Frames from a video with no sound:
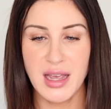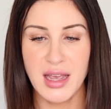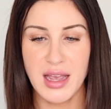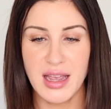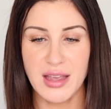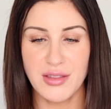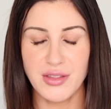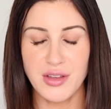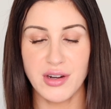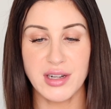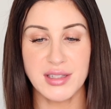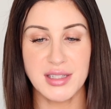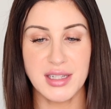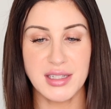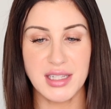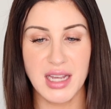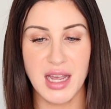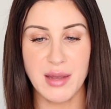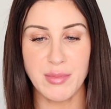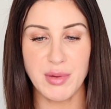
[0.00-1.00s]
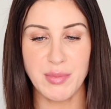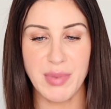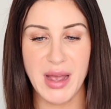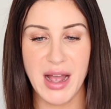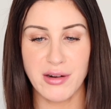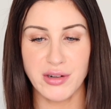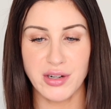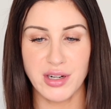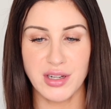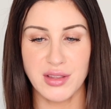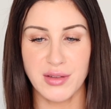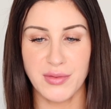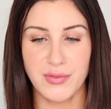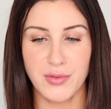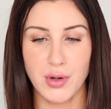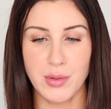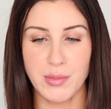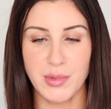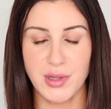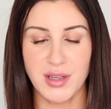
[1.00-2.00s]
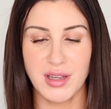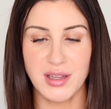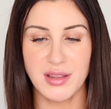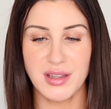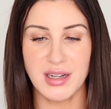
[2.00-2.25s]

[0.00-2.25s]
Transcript: And there is a diamond powder in the formula